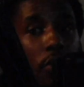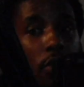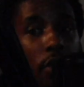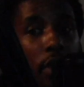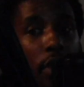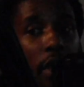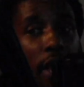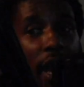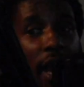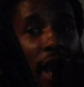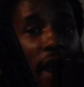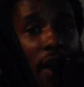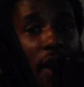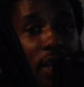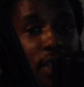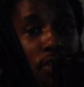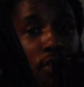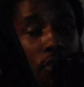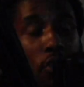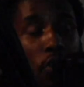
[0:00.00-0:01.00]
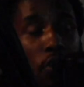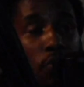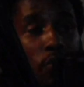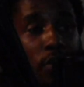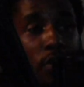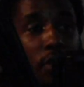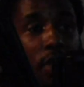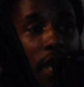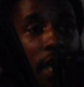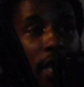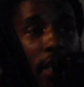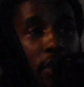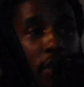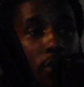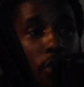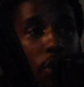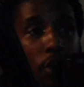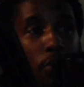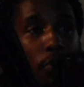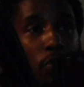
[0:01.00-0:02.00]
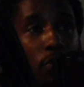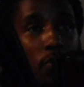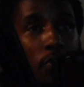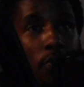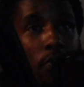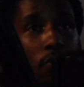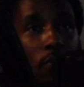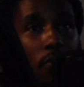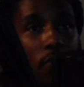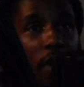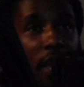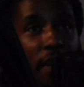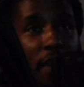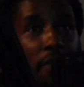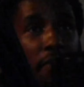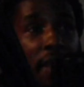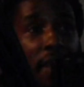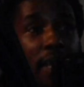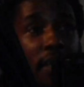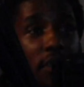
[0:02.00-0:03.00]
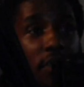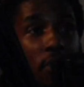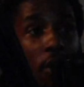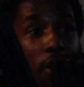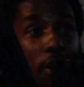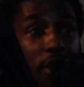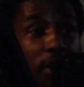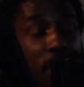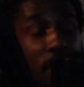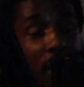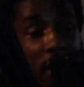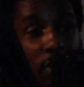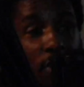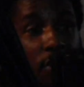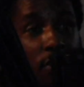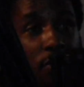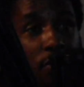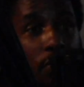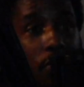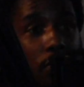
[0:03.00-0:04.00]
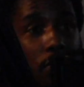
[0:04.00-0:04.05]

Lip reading: and how I saw it was like, you know, like things started changing.